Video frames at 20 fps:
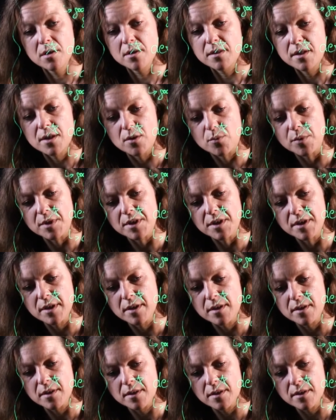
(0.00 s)
that
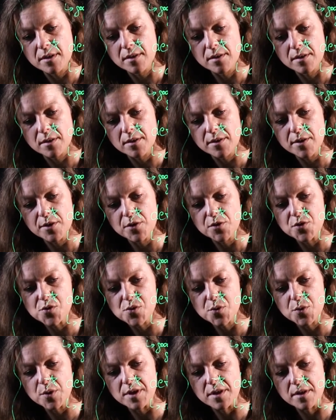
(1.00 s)
we can
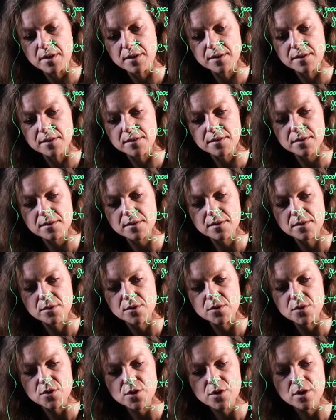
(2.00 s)
do is
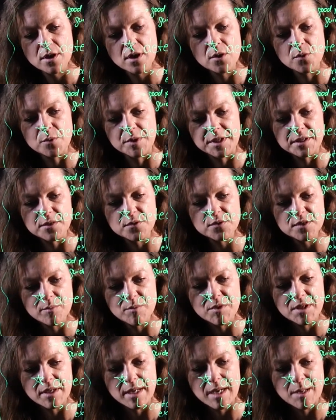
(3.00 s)
tolerate if
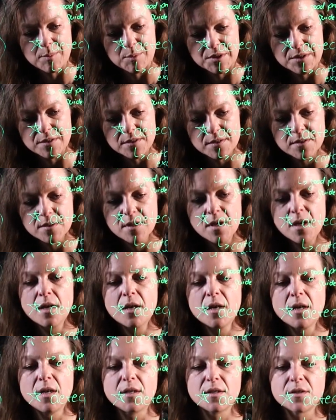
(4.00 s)
something happens.
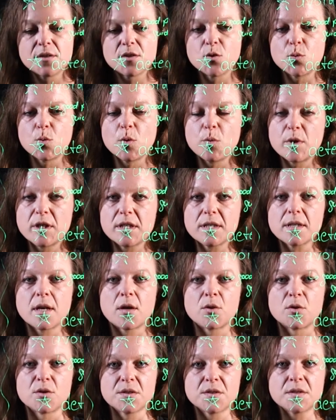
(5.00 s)
So we want
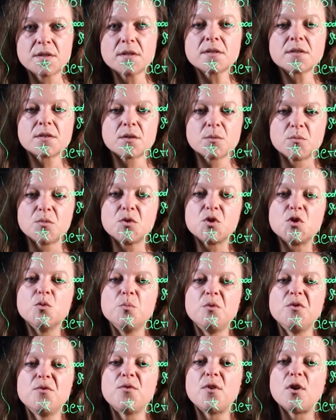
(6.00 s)
our system to
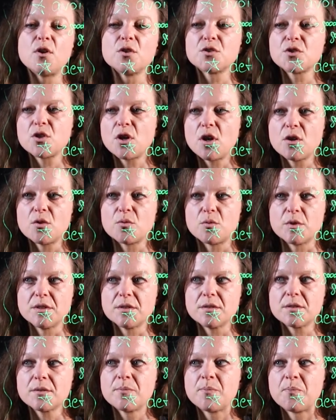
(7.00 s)
be fault
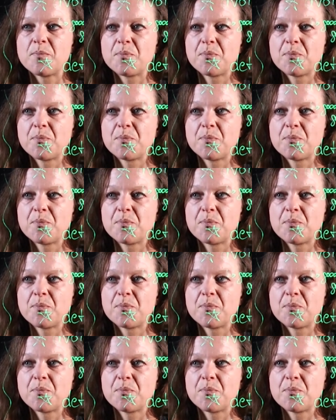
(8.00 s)
tolerant.